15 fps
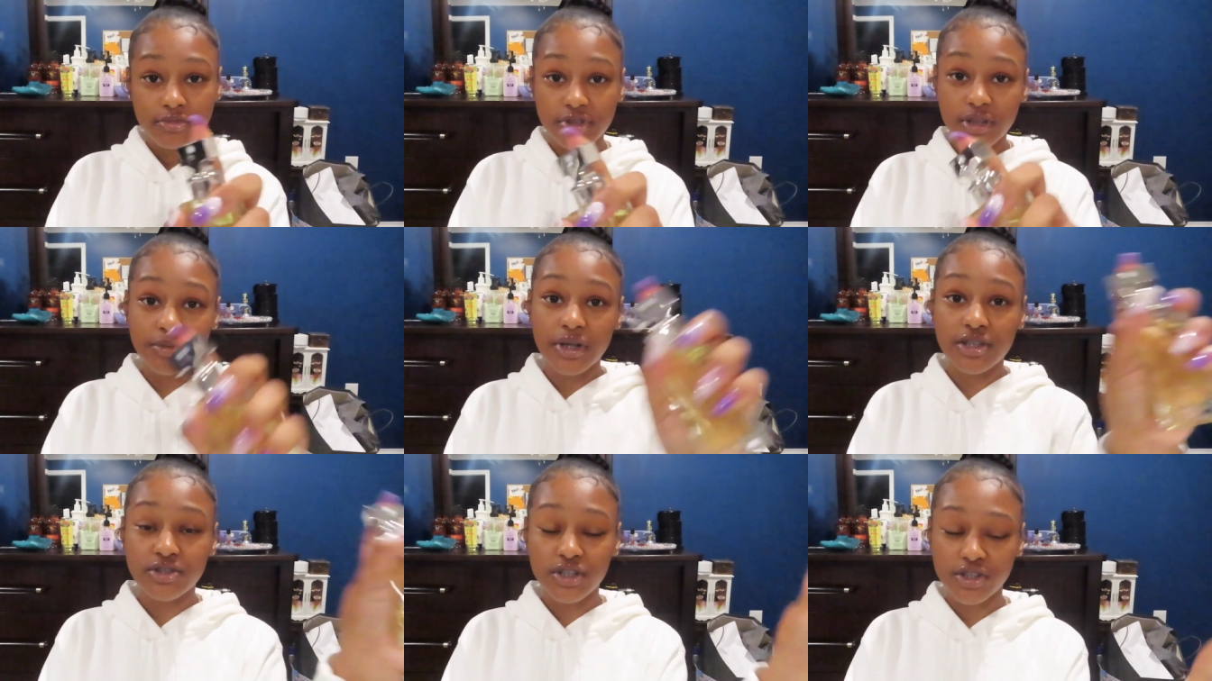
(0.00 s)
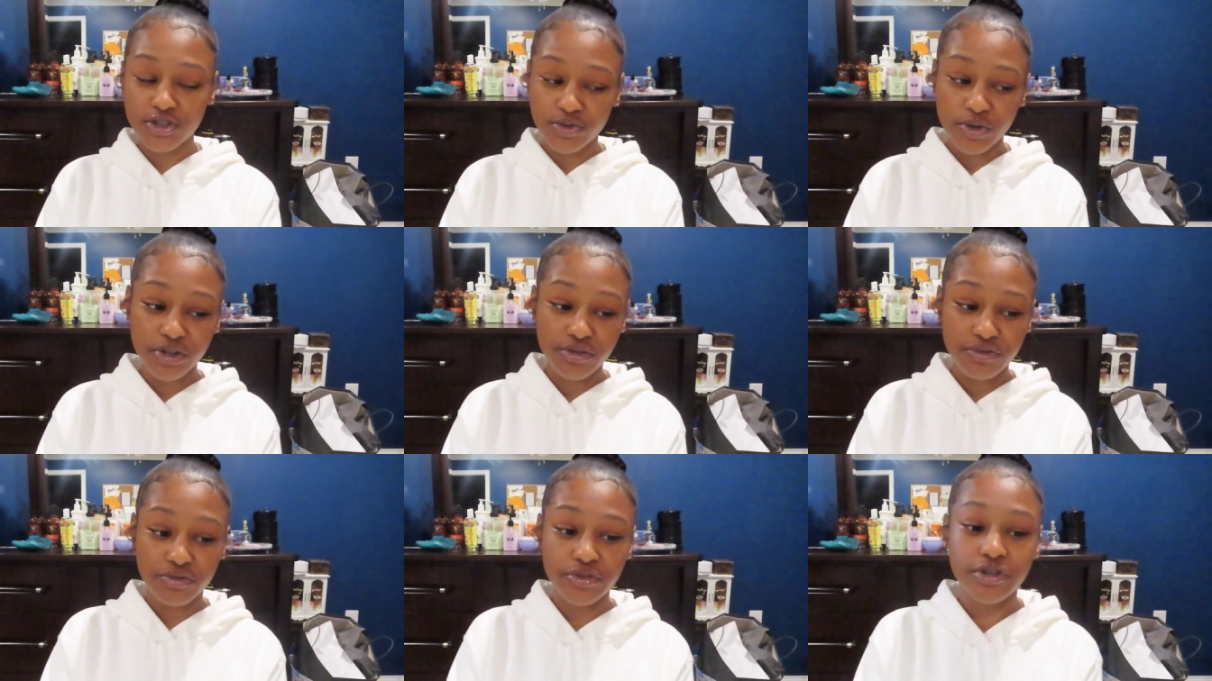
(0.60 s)
I'm not trying to squirt
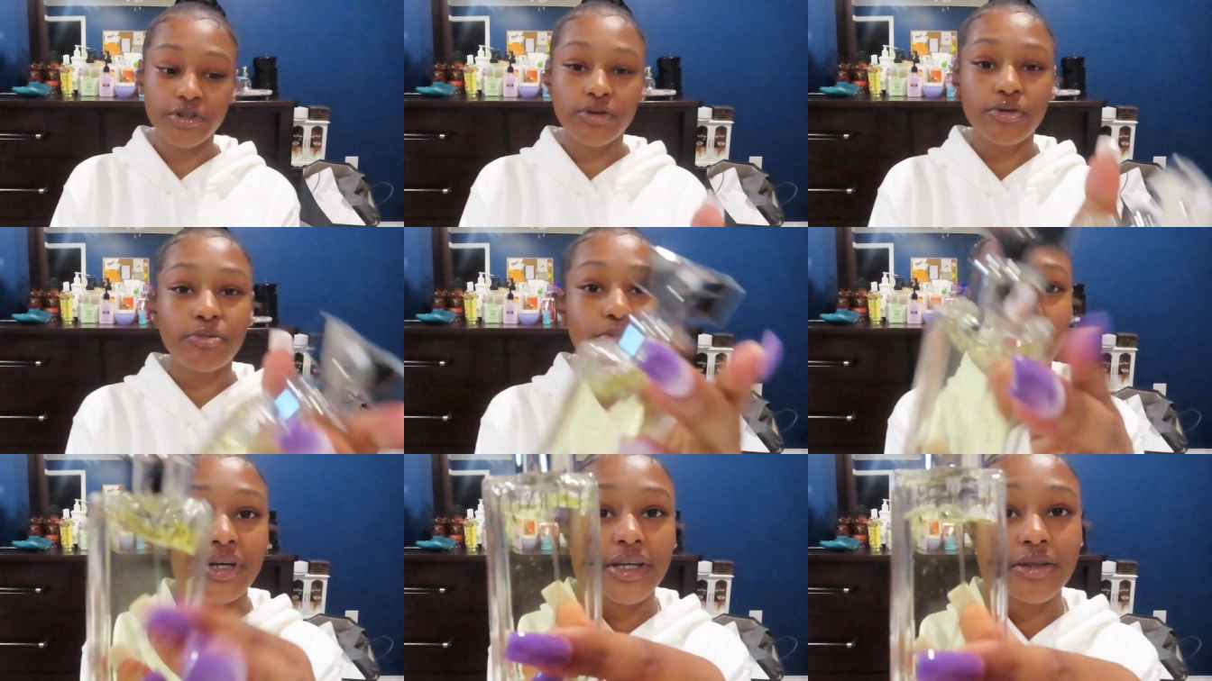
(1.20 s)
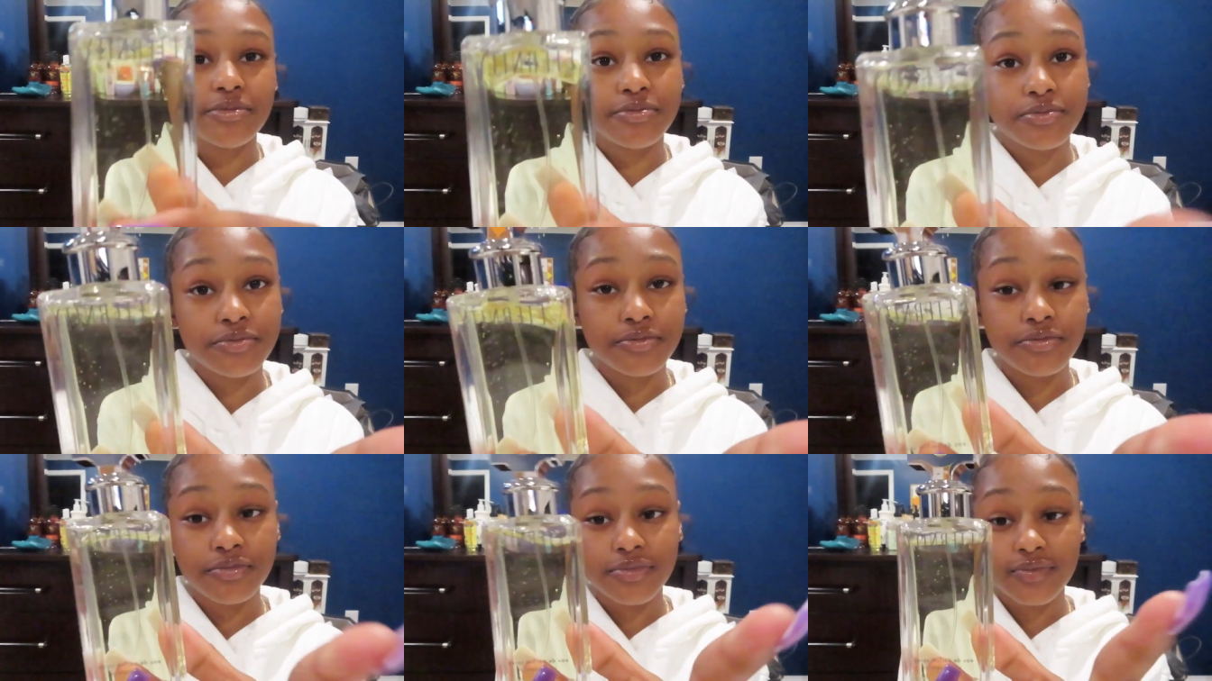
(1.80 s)
it for real, but
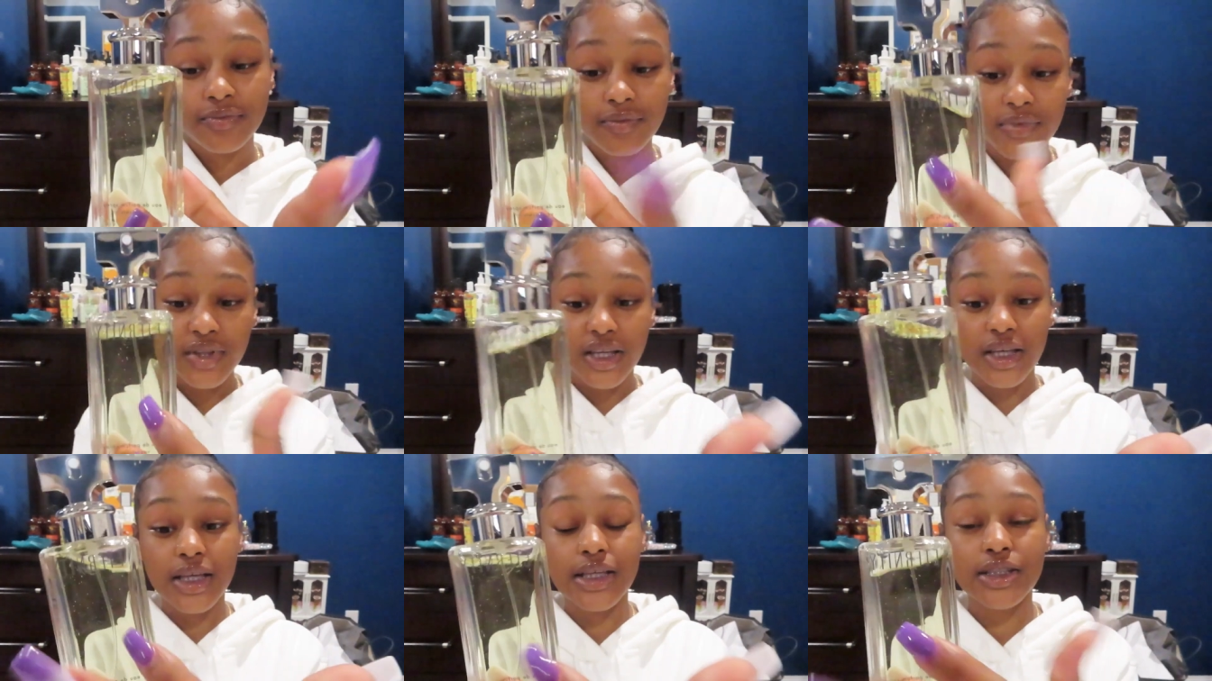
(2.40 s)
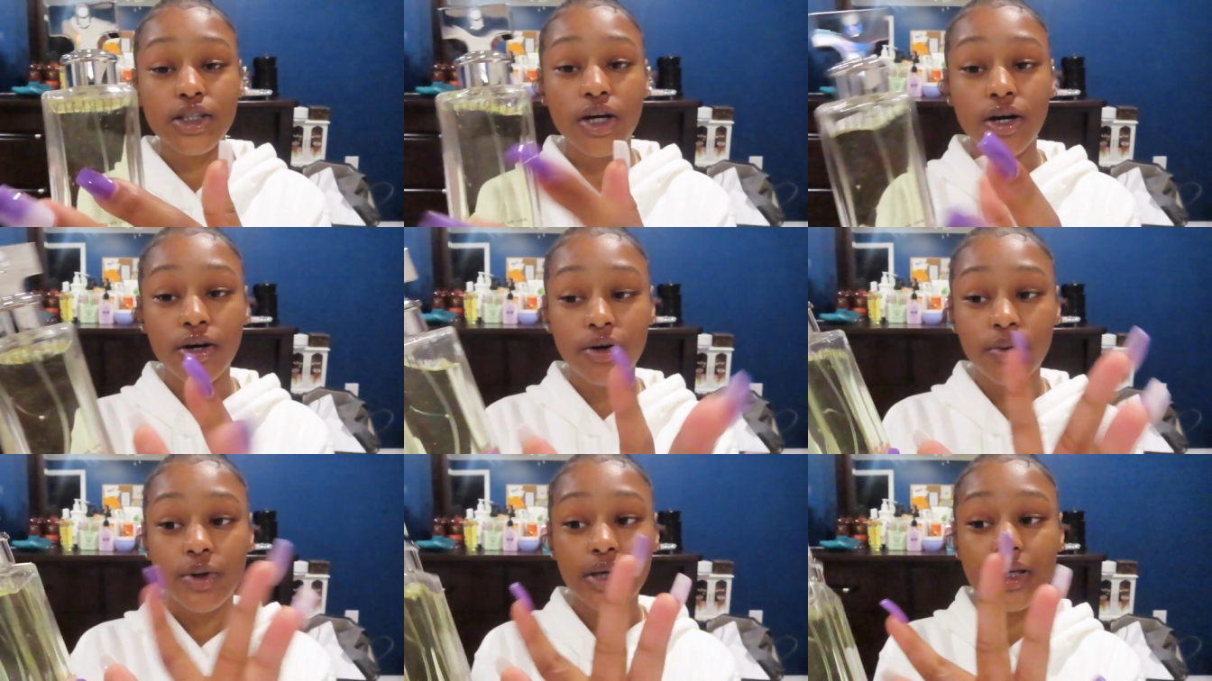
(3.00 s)
it's
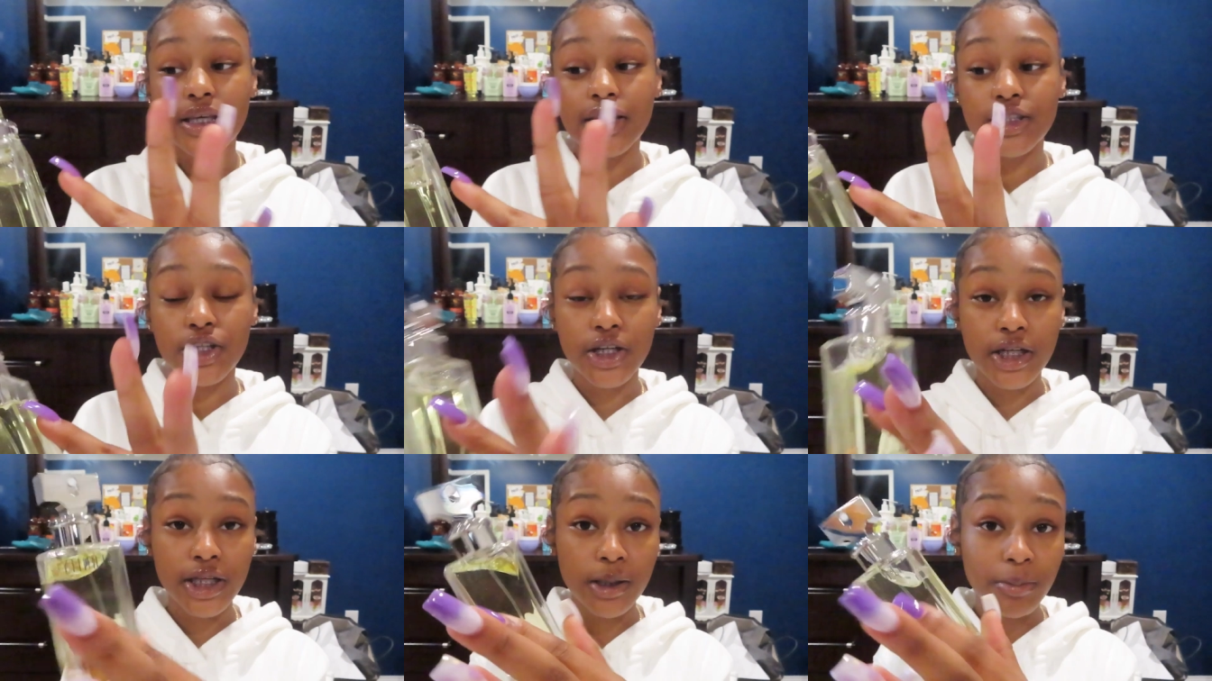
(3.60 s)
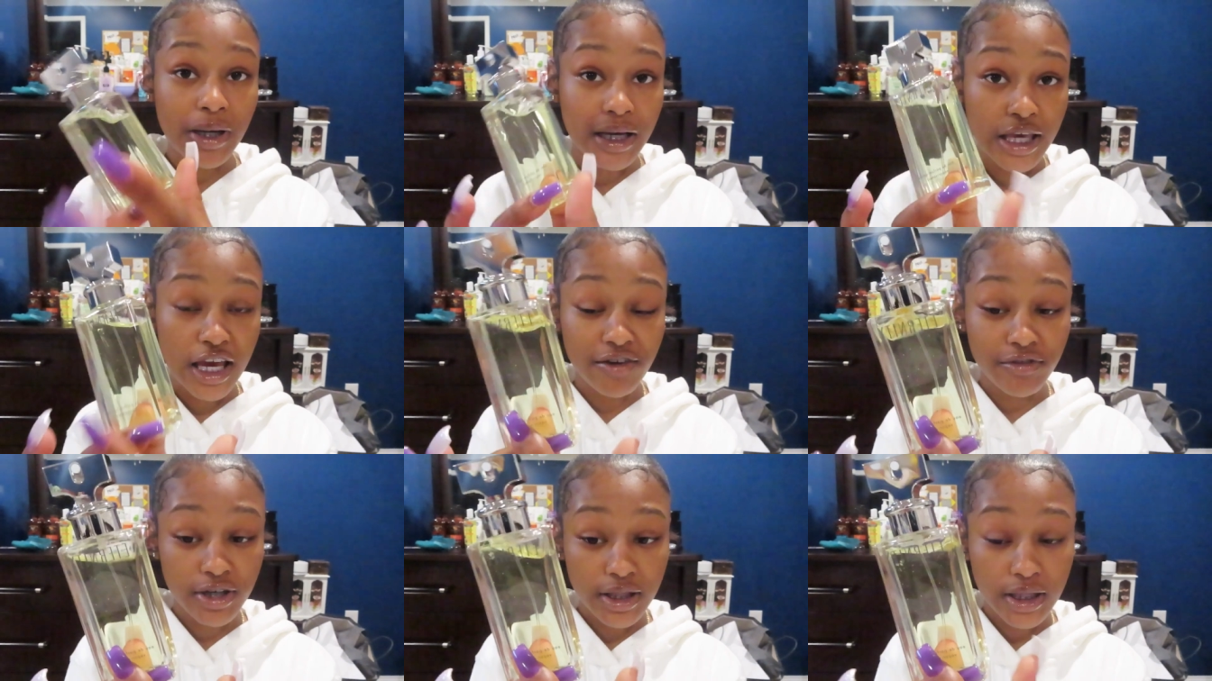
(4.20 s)
called Eternity by
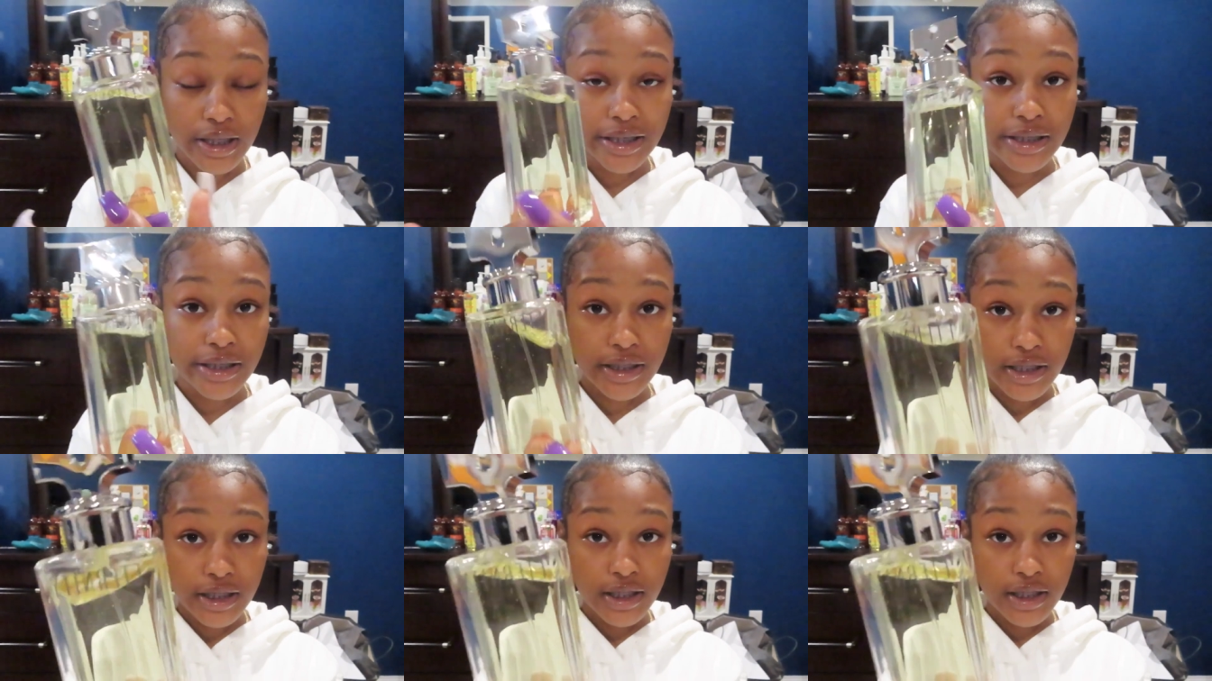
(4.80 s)
Calvin Klein.